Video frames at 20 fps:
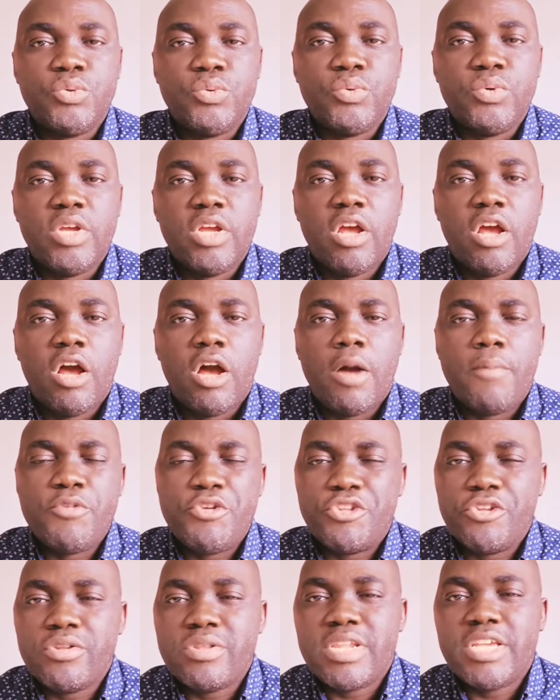
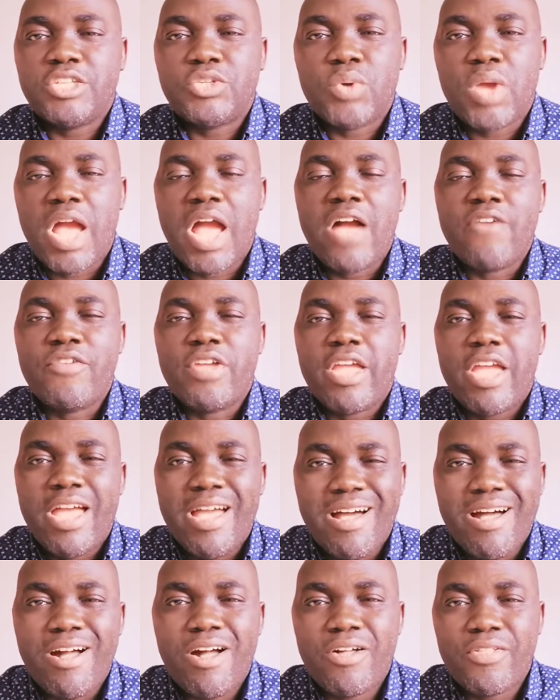You don't need to have a
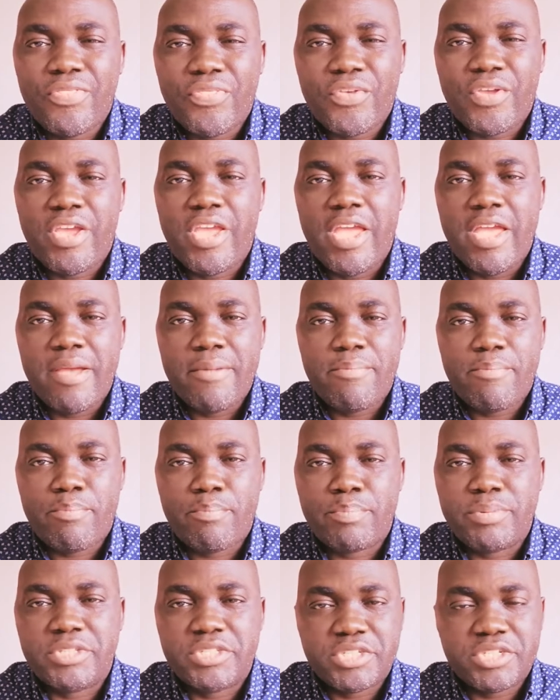healthcare
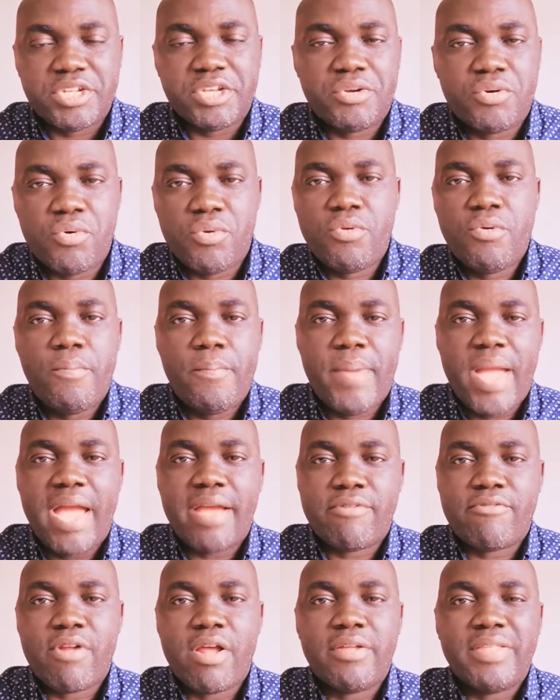particular
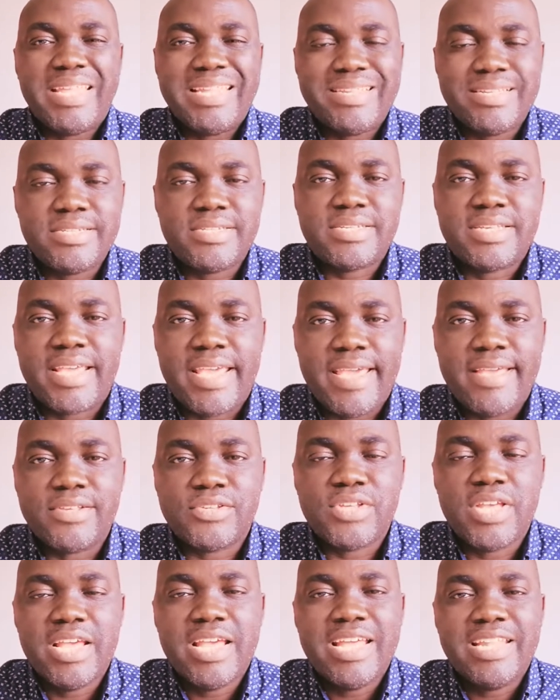background. In this
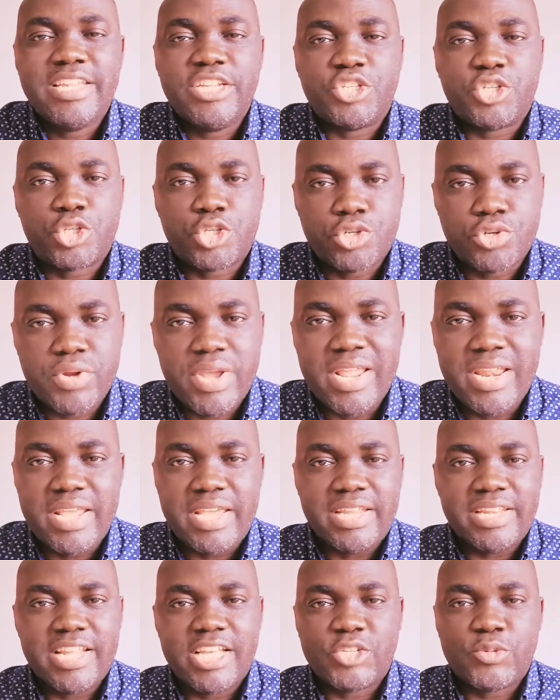case, the
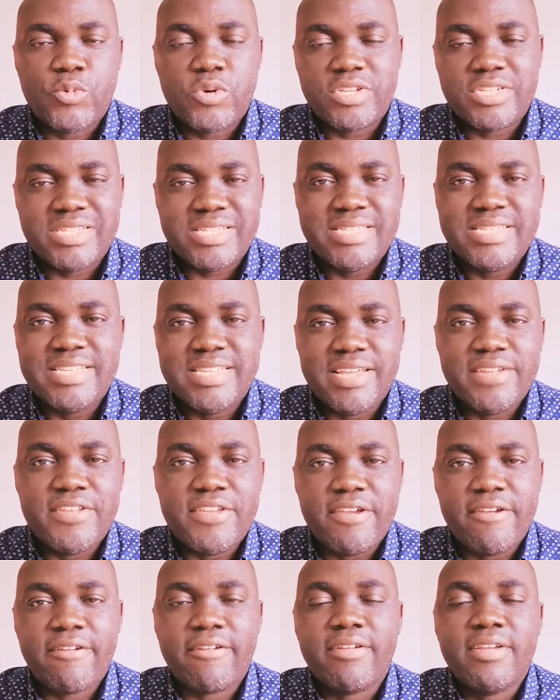training, that's what is needed
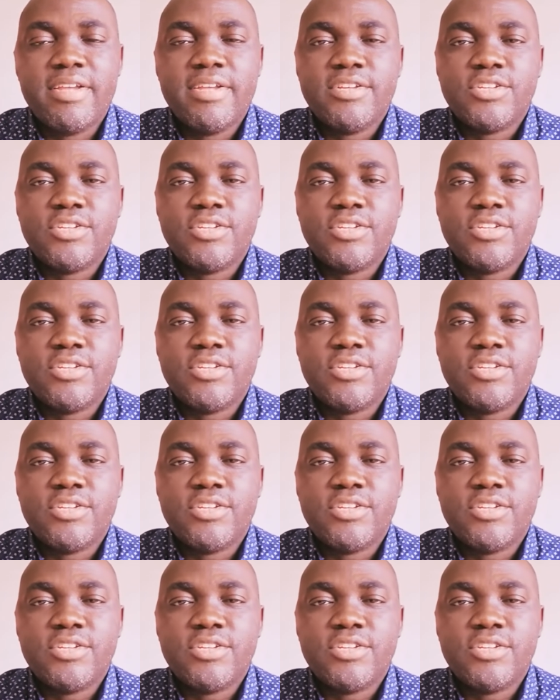here.